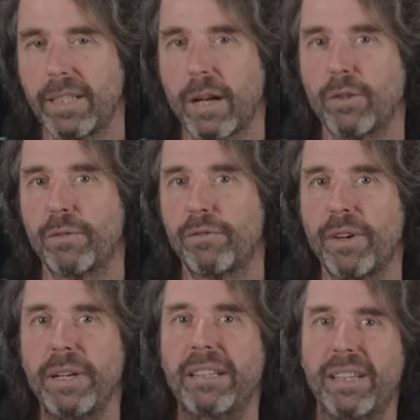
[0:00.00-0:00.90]
it sounds
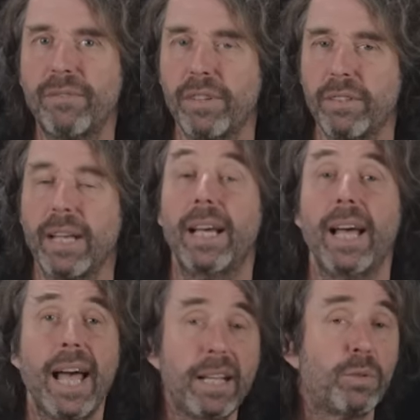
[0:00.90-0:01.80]
very different
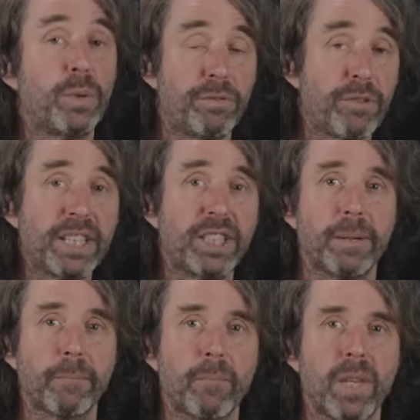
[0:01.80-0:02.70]
and
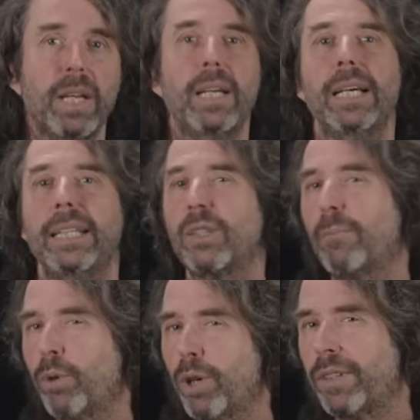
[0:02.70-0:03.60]
refreshing. It is a
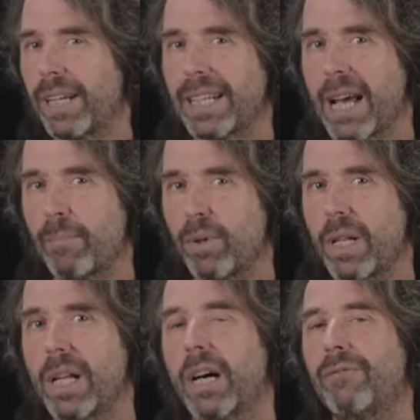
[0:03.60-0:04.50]
perfect
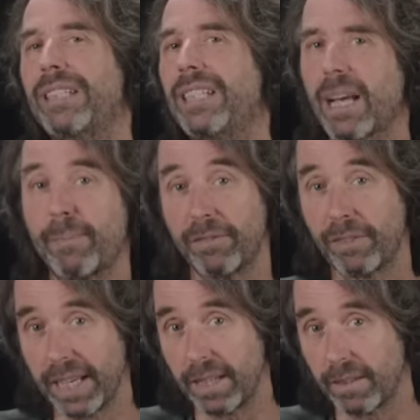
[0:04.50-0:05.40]
example of a
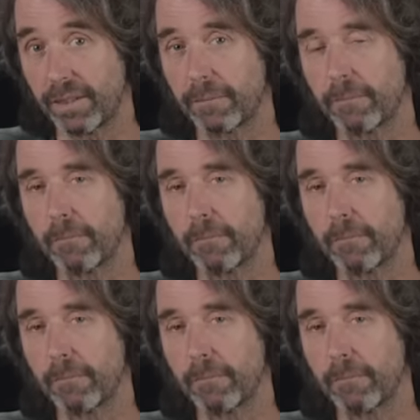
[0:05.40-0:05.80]
deceptive cadence.